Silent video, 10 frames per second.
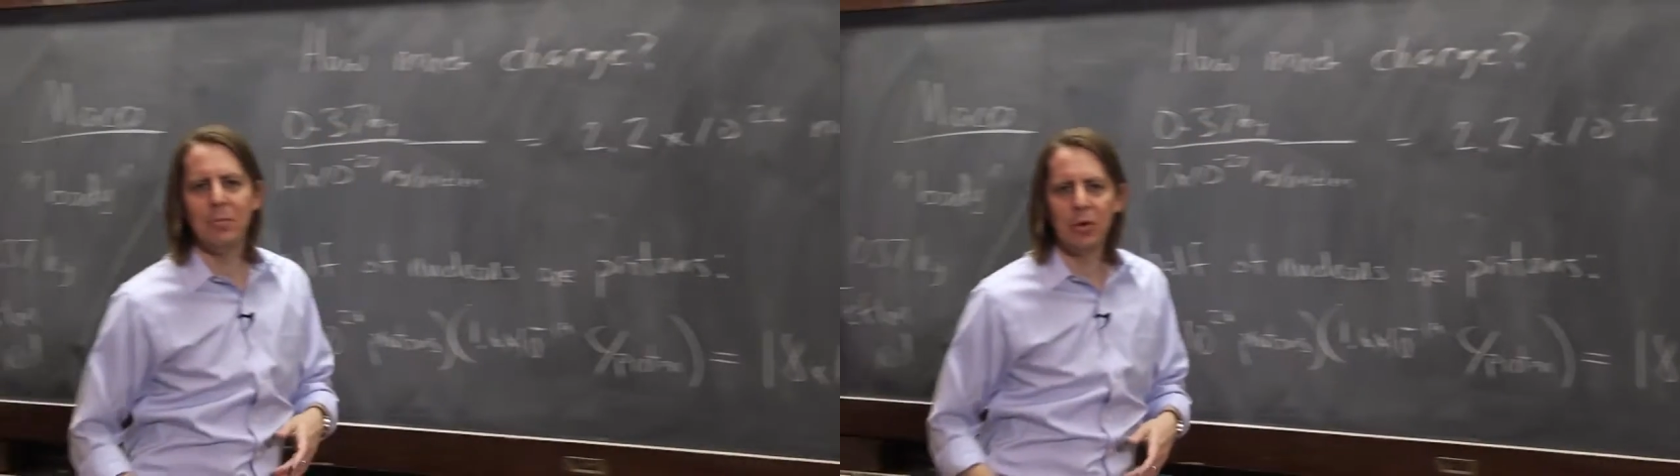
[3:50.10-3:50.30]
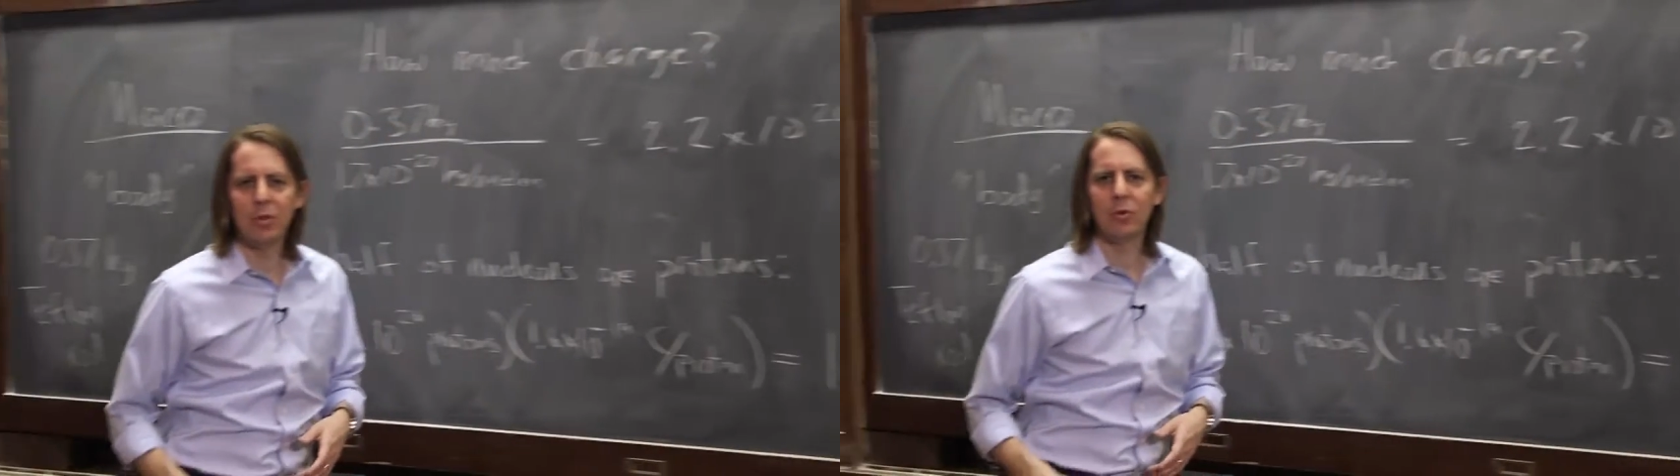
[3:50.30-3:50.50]

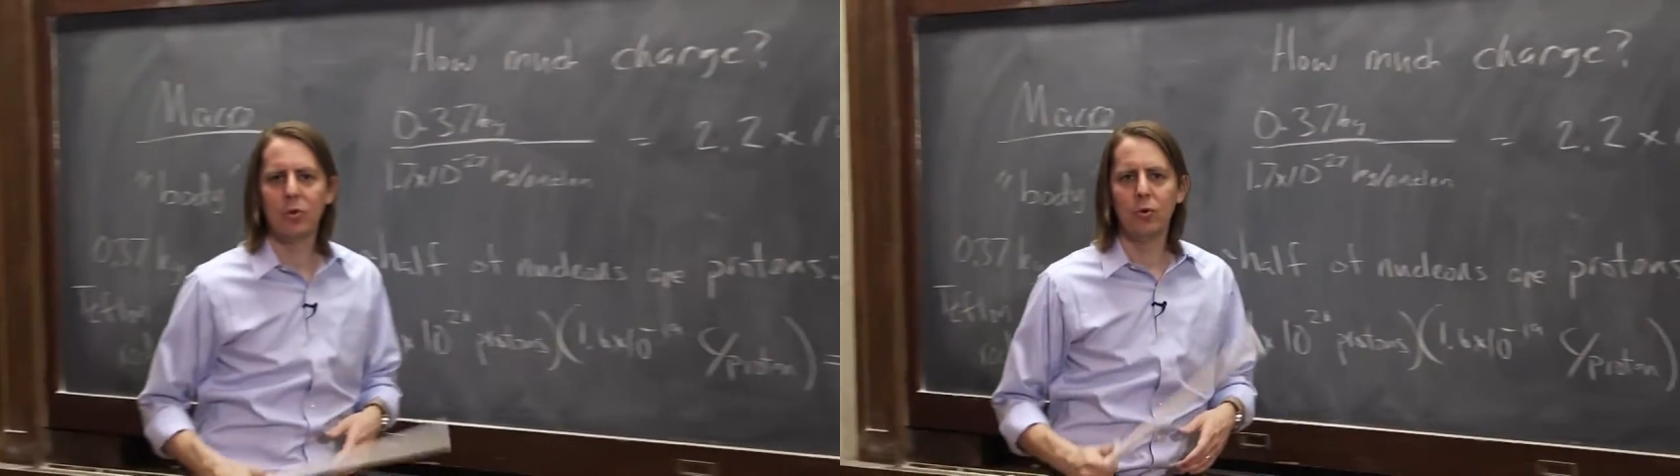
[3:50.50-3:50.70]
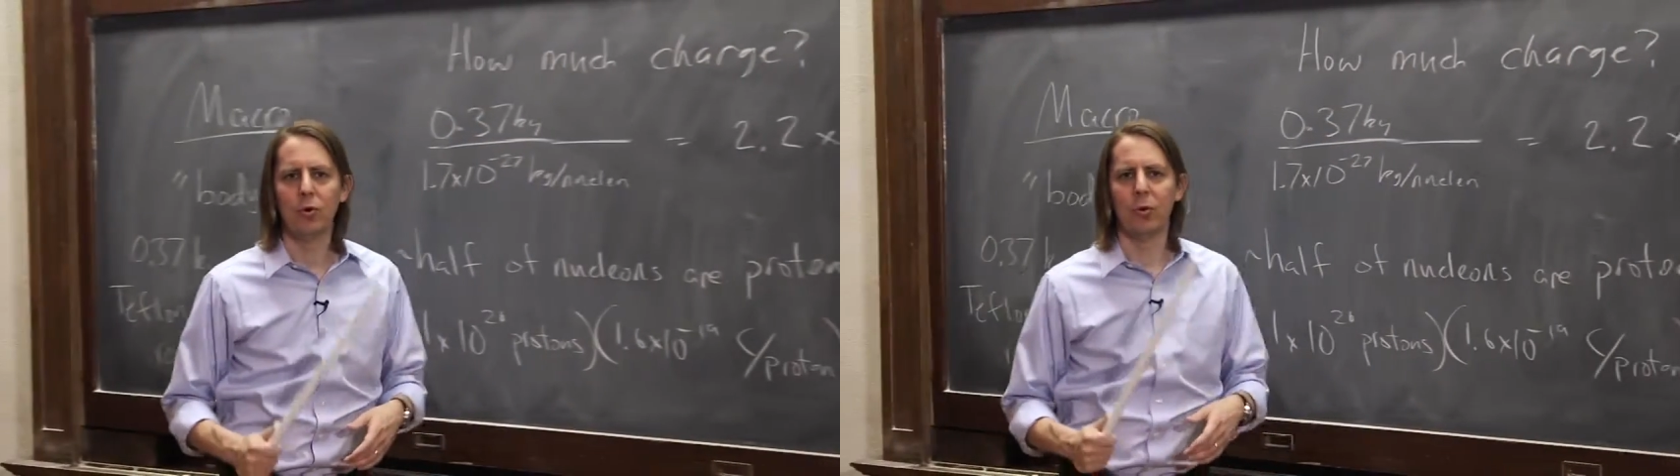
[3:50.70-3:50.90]
million
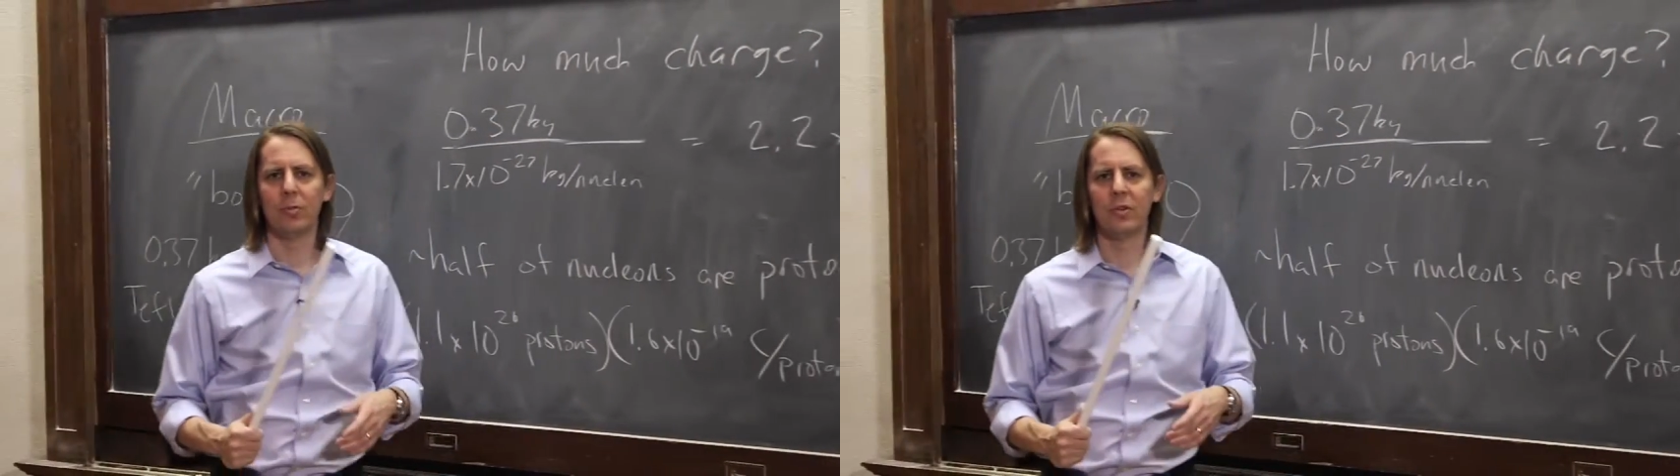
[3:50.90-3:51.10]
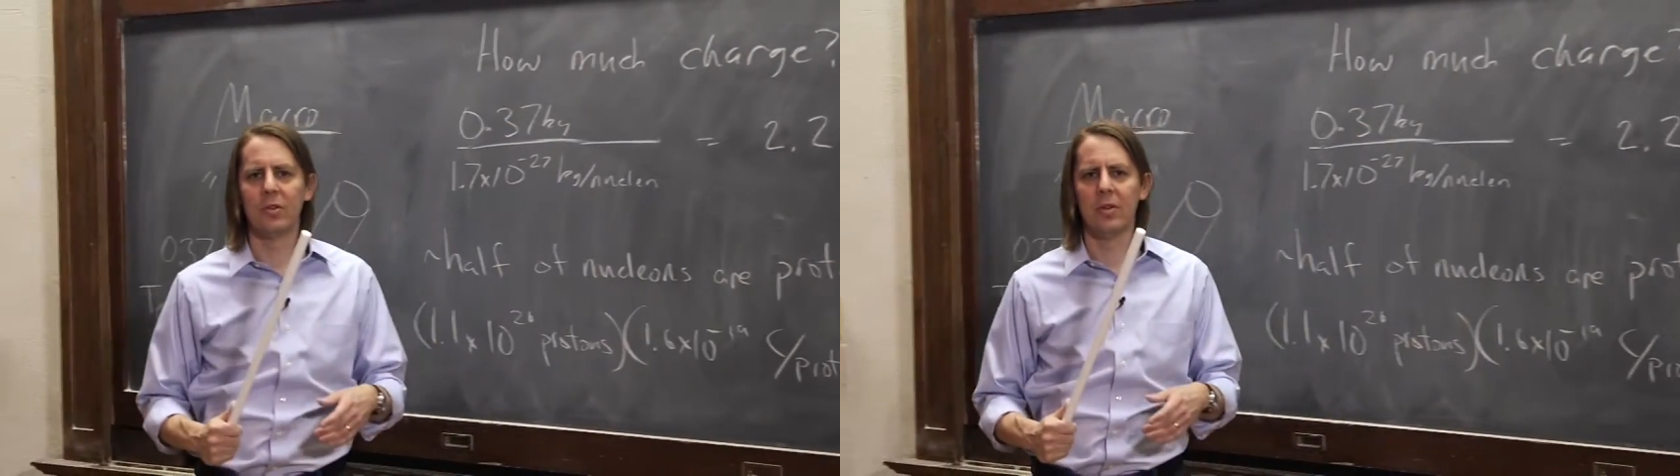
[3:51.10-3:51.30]

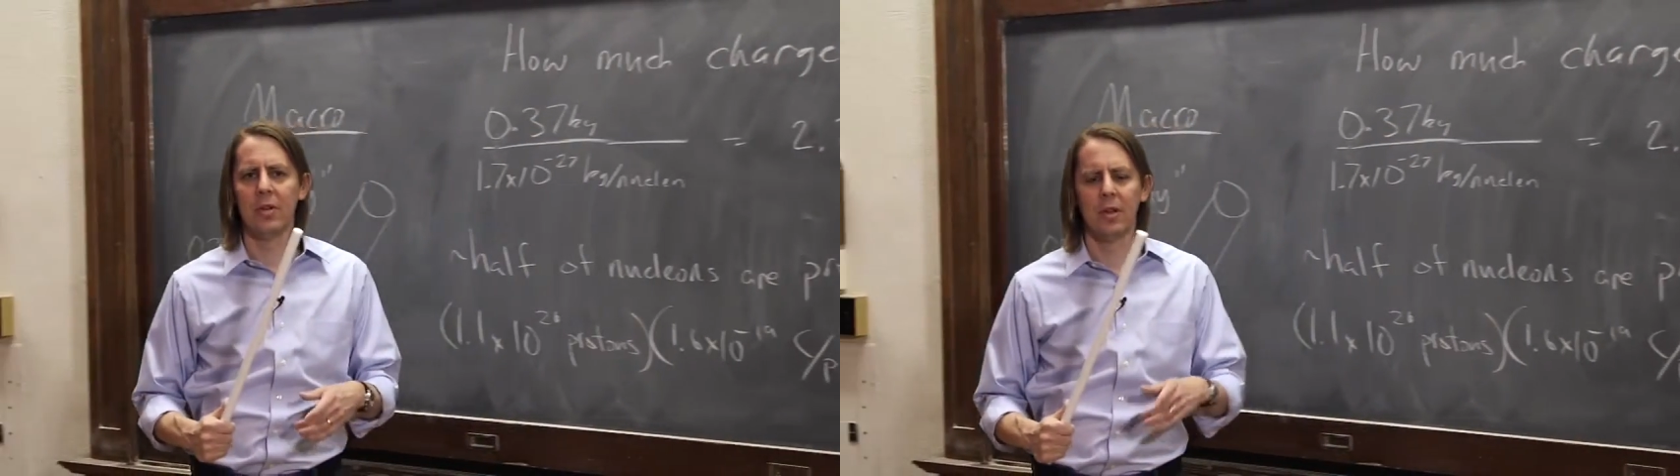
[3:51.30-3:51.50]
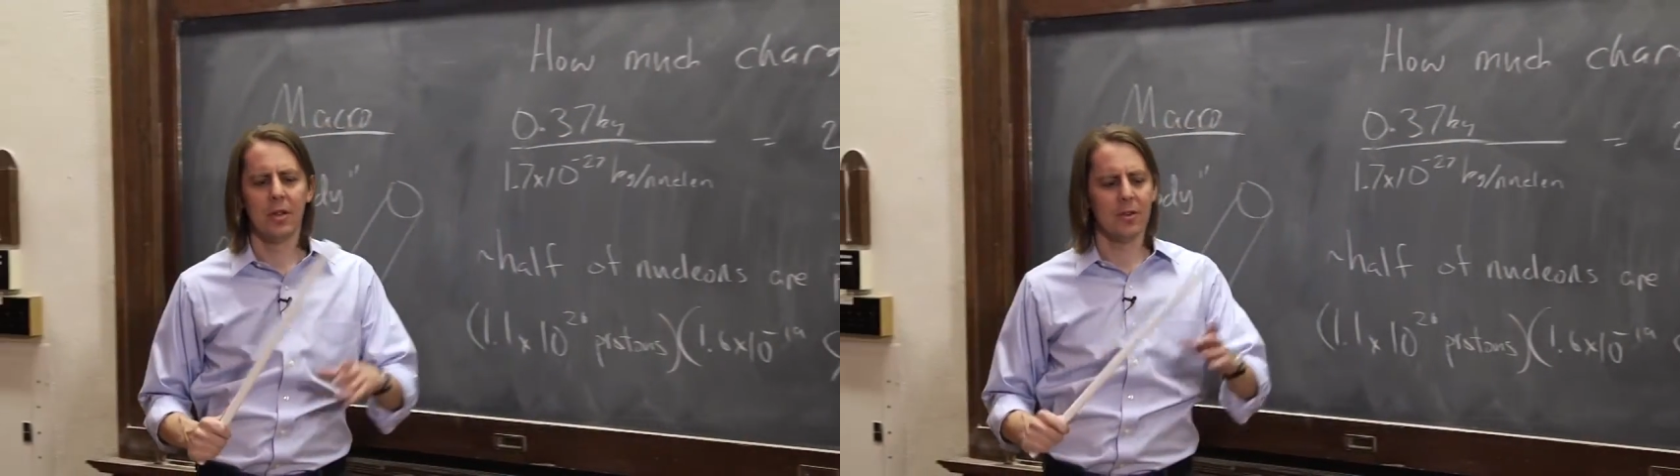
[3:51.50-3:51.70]
coulombs.
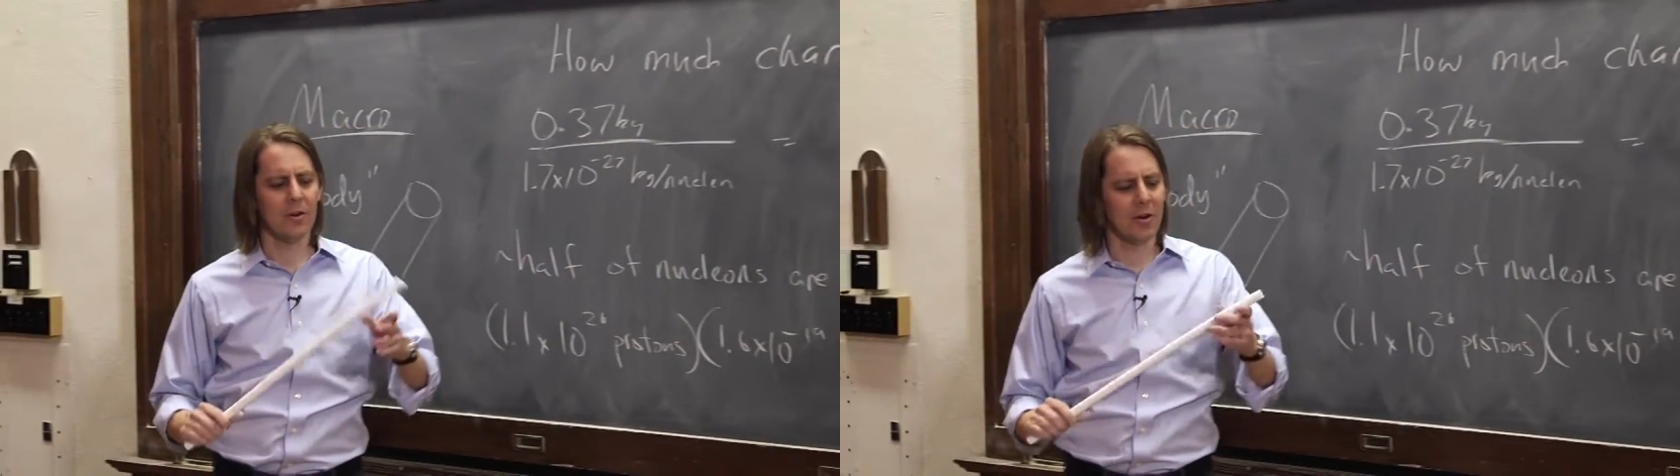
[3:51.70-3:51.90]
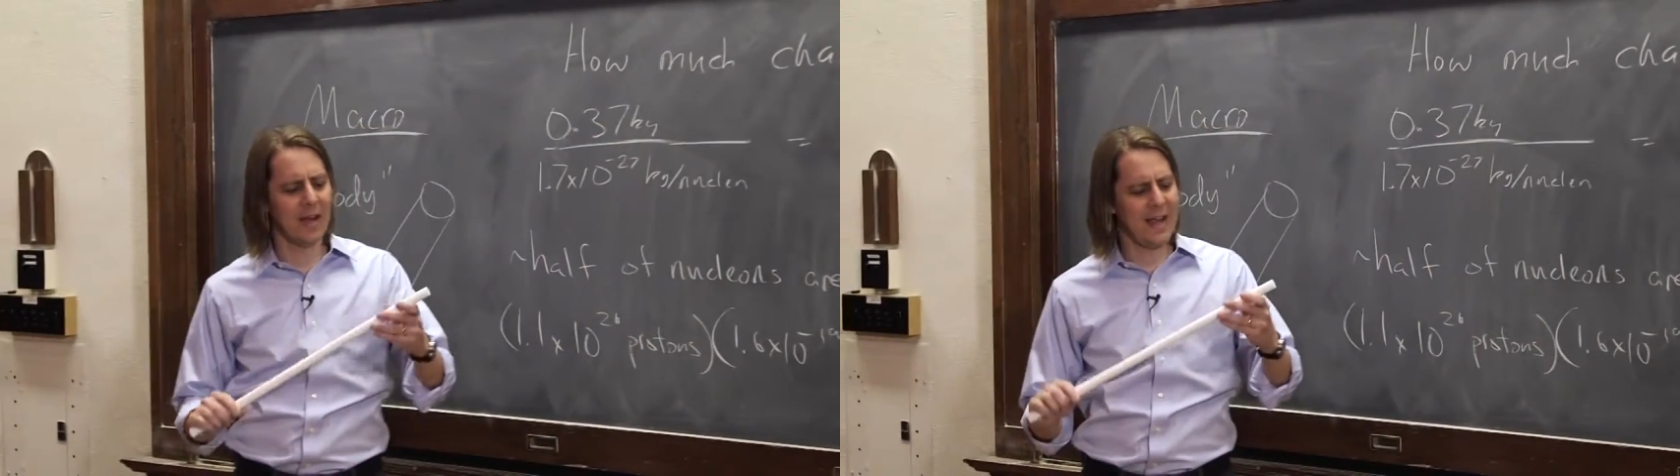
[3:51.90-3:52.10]
There
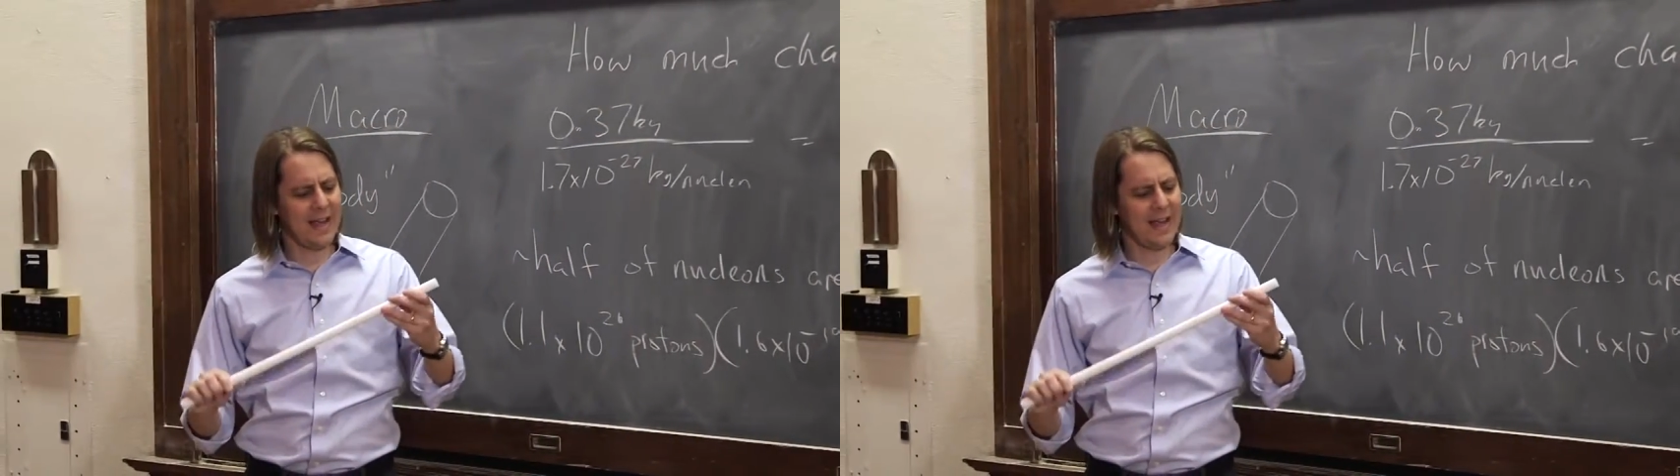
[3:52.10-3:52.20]
are